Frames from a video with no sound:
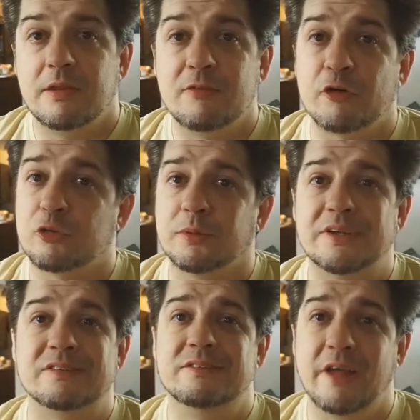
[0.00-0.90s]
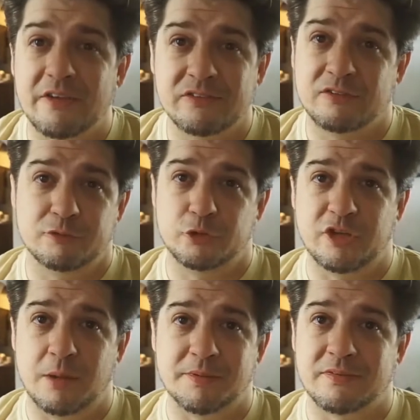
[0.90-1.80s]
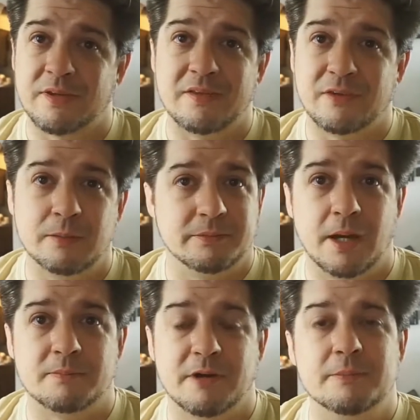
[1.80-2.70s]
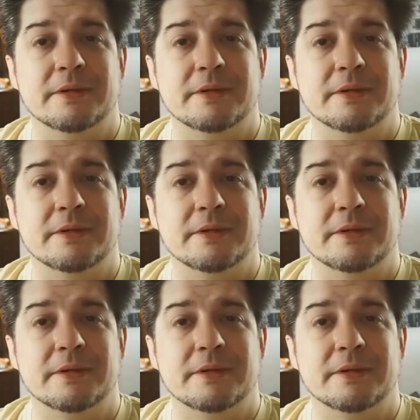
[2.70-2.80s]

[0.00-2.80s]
They've also released dozens of new champions in that same time frame.